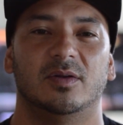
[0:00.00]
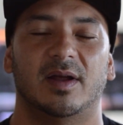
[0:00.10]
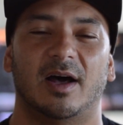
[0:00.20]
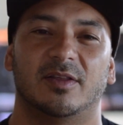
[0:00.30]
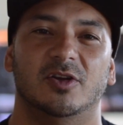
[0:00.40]

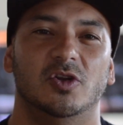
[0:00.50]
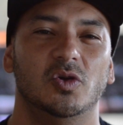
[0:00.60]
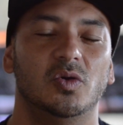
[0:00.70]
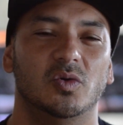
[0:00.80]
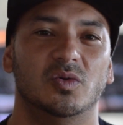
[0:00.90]
the
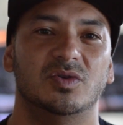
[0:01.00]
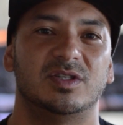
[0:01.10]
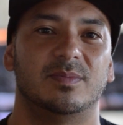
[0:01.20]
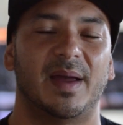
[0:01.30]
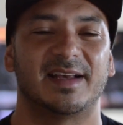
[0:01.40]

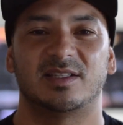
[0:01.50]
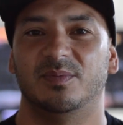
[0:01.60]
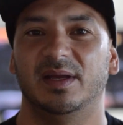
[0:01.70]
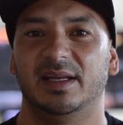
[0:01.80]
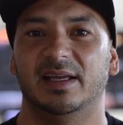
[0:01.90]
news,
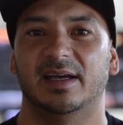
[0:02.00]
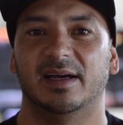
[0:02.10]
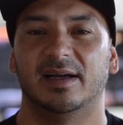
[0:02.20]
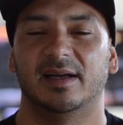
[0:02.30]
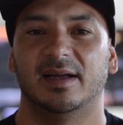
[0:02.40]
mass
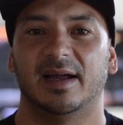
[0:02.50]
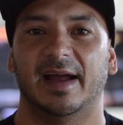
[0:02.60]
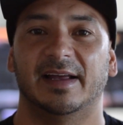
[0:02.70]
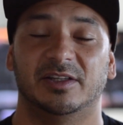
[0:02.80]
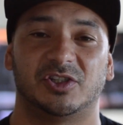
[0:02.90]
media,
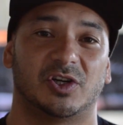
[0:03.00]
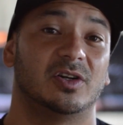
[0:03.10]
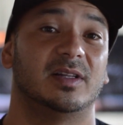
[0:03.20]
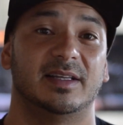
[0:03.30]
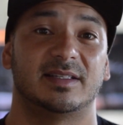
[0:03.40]
and
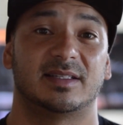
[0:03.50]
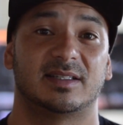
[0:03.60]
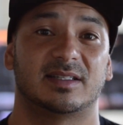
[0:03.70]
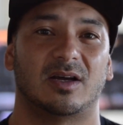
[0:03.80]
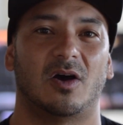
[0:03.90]

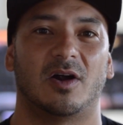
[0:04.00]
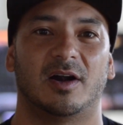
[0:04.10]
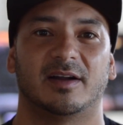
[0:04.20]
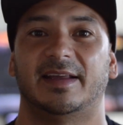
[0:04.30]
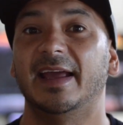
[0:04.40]
journalists
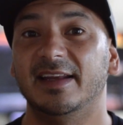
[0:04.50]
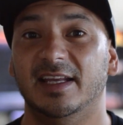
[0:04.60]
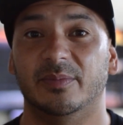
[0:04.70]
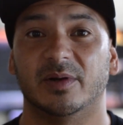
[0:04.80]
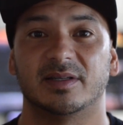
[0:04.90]
are
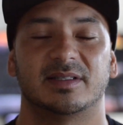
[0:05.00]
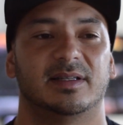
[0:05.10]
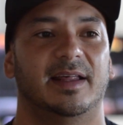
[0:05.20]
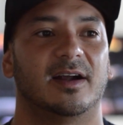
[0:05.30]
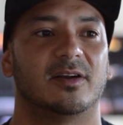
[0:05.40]

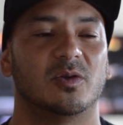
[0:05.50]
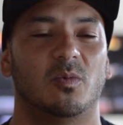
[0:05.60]
gatekeepers. They're the